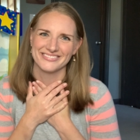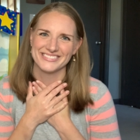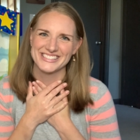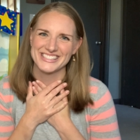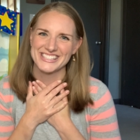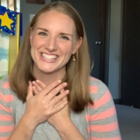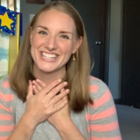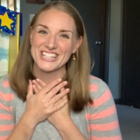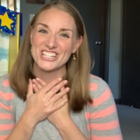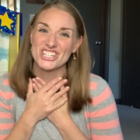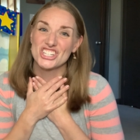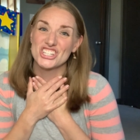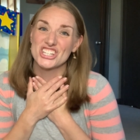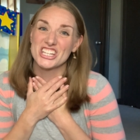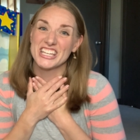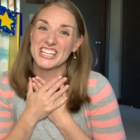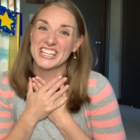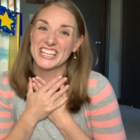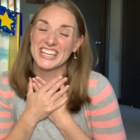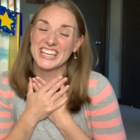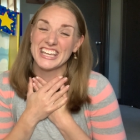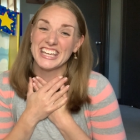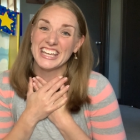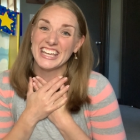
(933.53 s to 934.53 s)
did
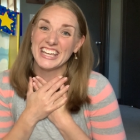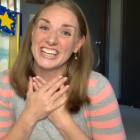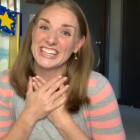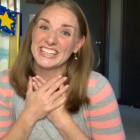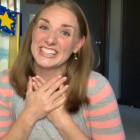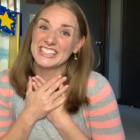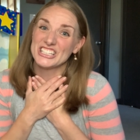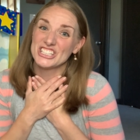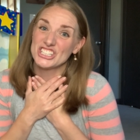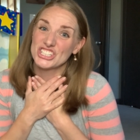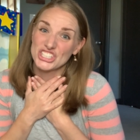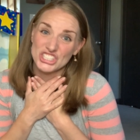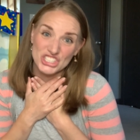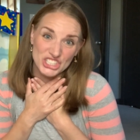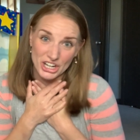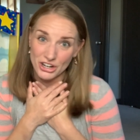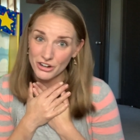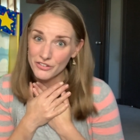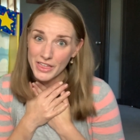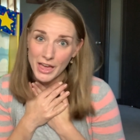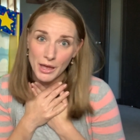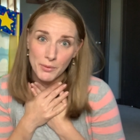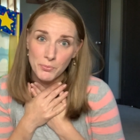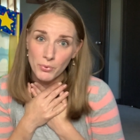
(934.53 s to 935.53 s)
she share
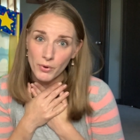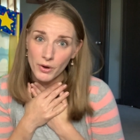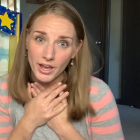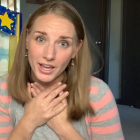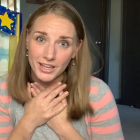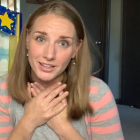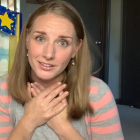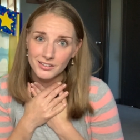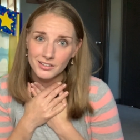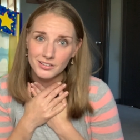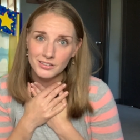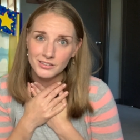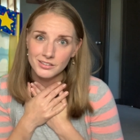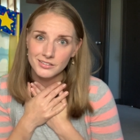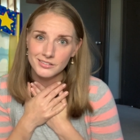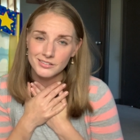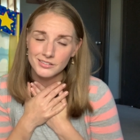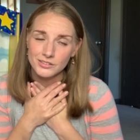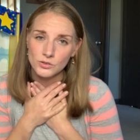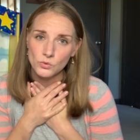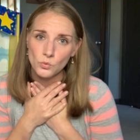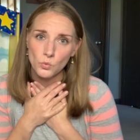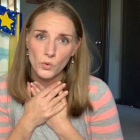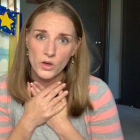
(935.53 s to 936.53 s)
that bread
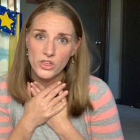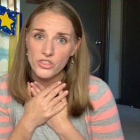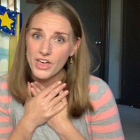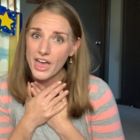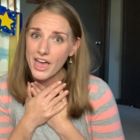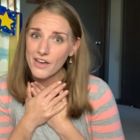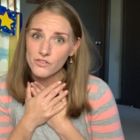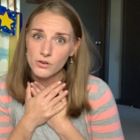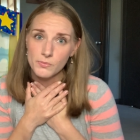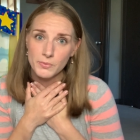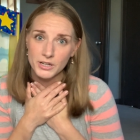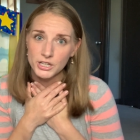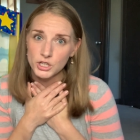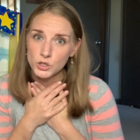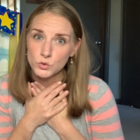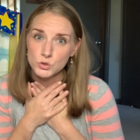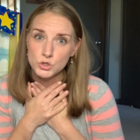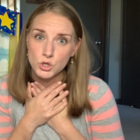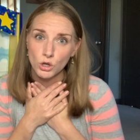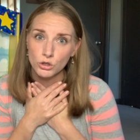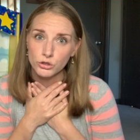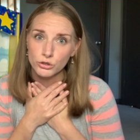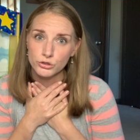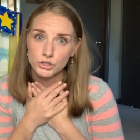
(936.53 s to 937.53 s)
with everybody who
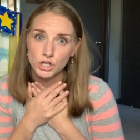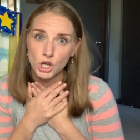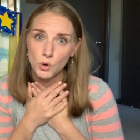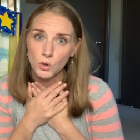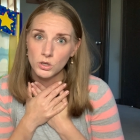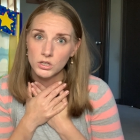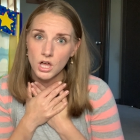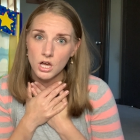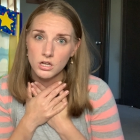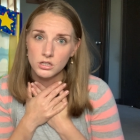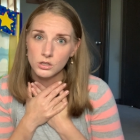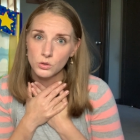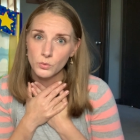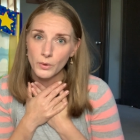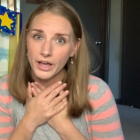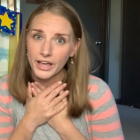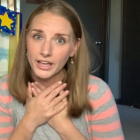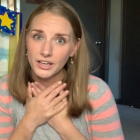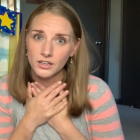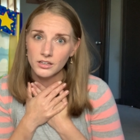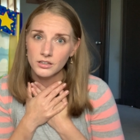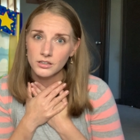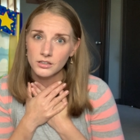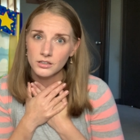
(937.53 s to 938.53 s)
told her no along the
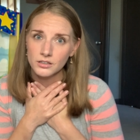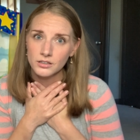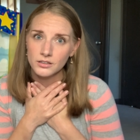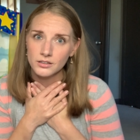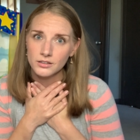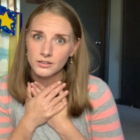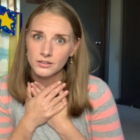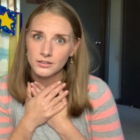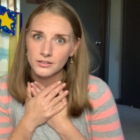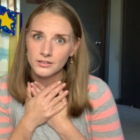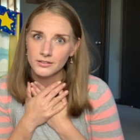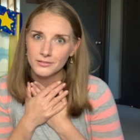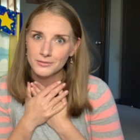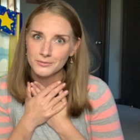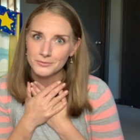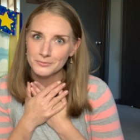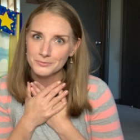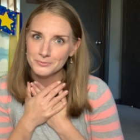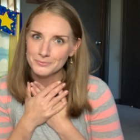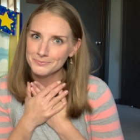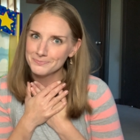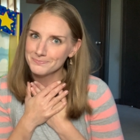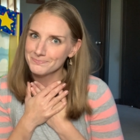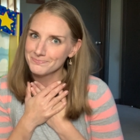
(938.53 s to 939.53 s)
way?
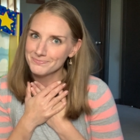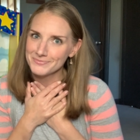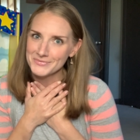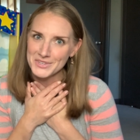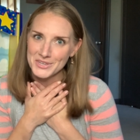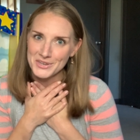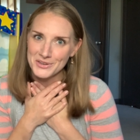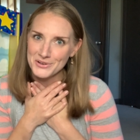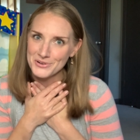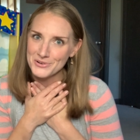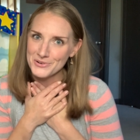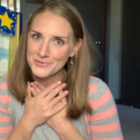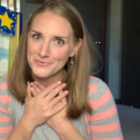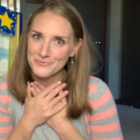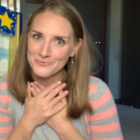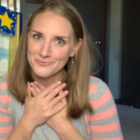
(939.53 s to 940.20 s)
No